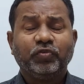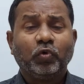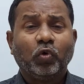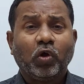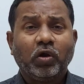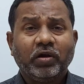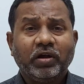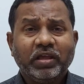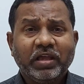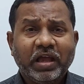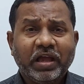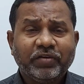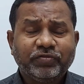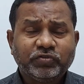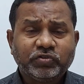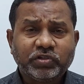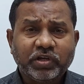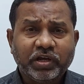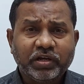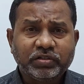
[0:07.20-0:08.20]
If you already
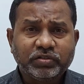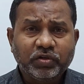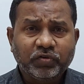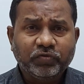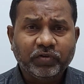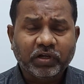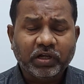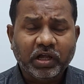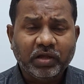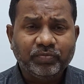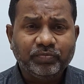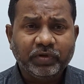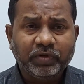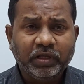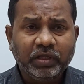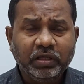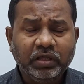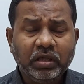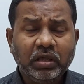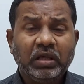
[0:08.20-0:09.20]
have shares of a
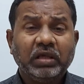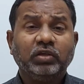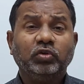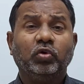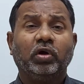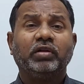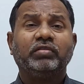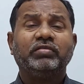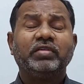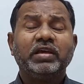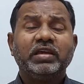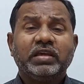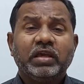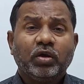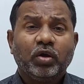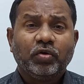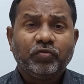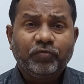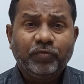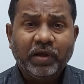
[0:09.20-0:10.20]
company, you are
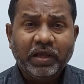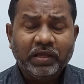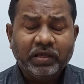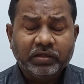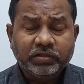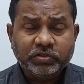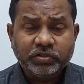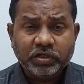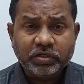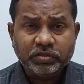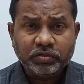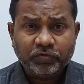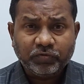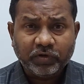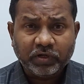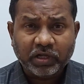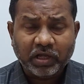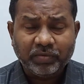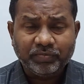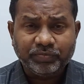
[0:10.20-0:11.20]
thinking of buying shares
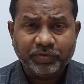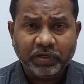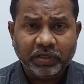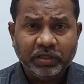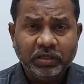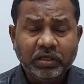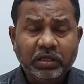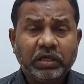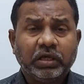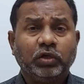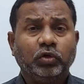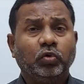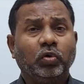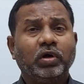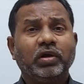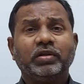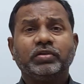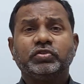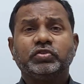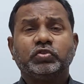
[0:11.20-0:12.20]
of a company,
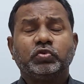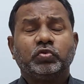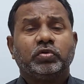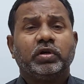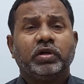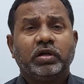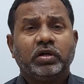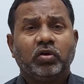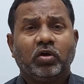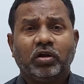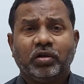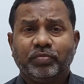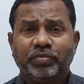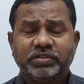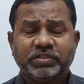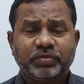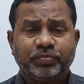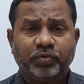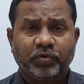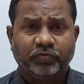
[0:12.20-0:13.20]
you are a student or a
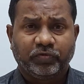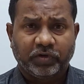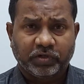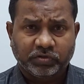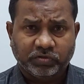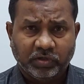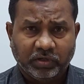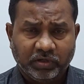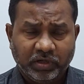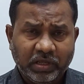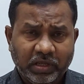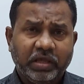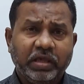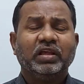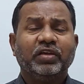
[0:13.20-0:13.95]
busy professional.